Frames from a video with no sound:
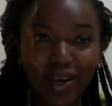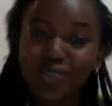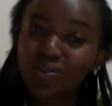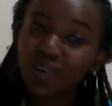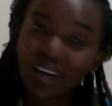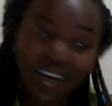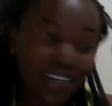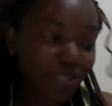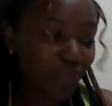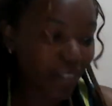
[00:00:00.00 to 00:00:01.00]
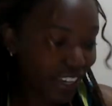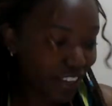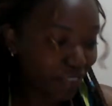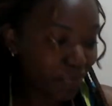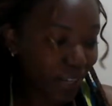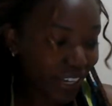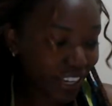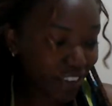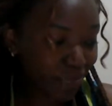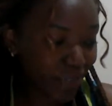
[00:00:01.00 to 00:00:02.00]
So guys, believe,
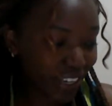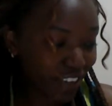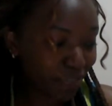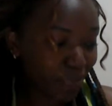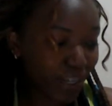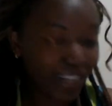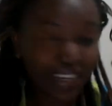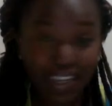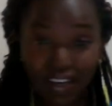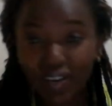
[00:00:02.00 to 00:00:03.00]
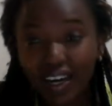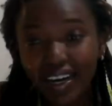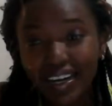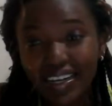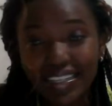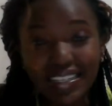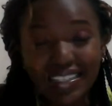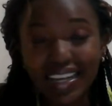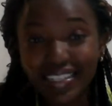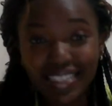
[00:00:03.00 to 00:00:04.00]
believe, believe, believe. It is
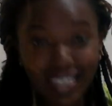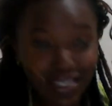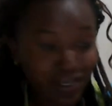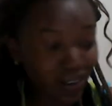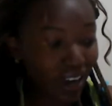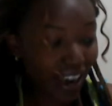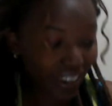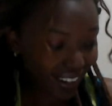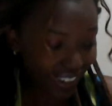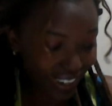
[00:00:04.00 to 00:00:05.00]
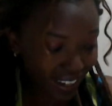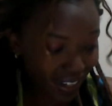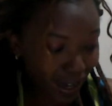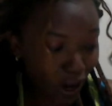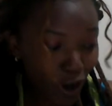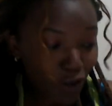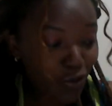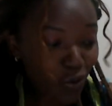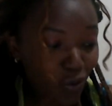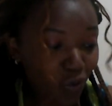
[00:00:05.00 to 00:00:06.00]
that season again
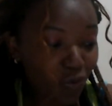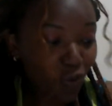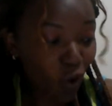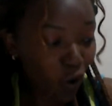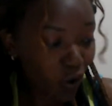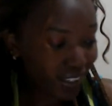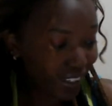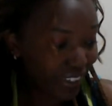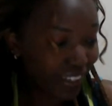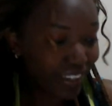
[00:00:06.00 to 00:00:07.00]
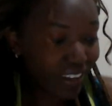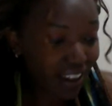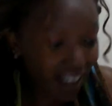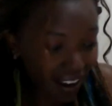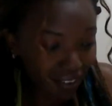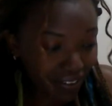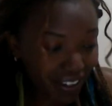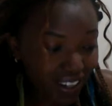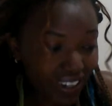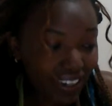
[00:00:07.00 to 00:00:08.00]
to fall in love.
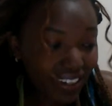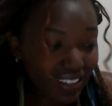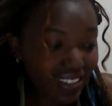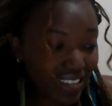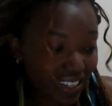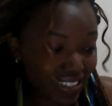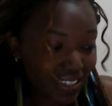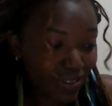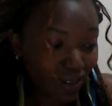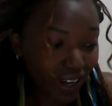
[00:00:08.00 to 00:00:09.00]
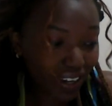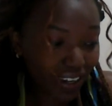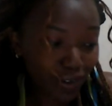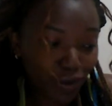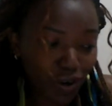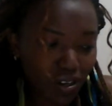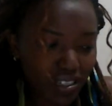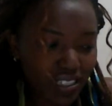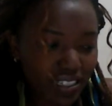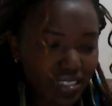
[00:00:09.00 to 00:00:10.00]
It is that season again. God
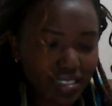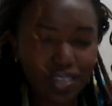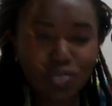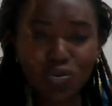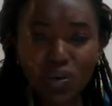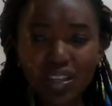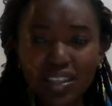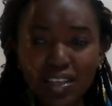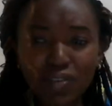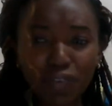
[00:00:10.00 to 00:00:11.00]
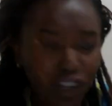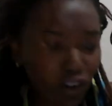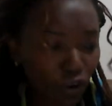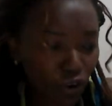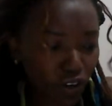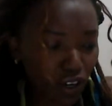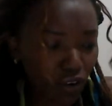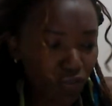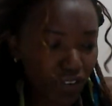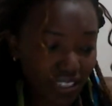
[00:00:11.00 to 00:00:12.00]
is doing this for the glory
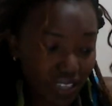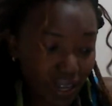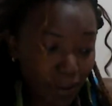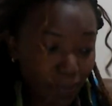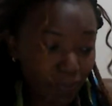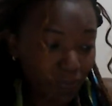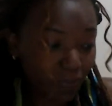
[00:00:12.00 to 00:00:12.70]
of his name.